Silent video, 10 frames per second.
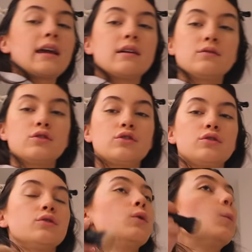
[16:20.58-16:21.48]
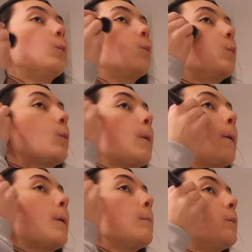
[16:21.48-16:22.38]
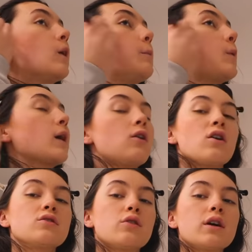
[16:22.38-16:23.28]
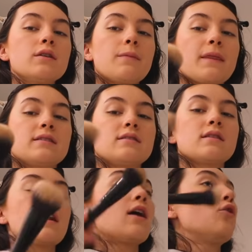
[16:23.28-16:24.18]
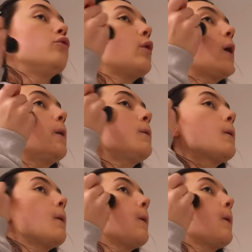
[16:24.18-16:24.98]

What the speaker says: in to blend my contour. This is an e.l.f. one.